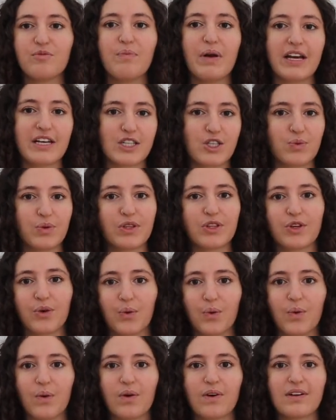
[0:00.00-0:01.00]
mess with
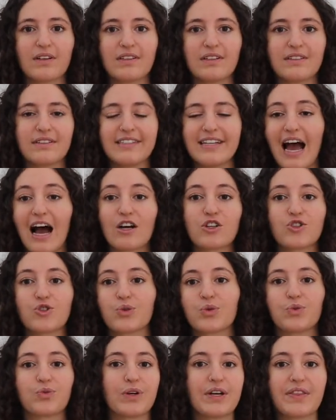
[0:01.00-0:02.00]
your
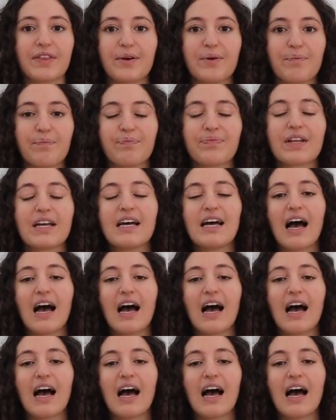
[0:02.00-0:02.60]
natural rhythm.